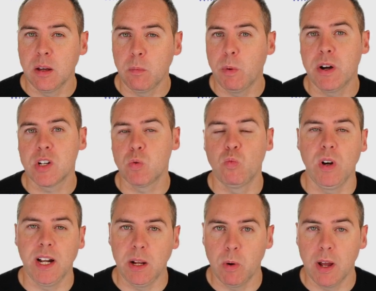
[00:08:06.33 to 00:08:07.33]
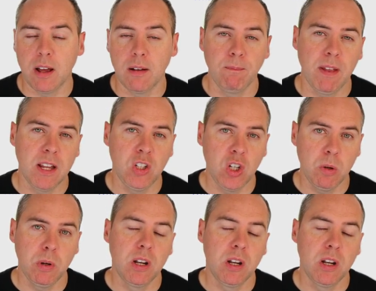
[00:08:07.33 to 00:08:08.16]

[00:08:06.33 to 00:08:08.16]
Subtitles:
that works really well and you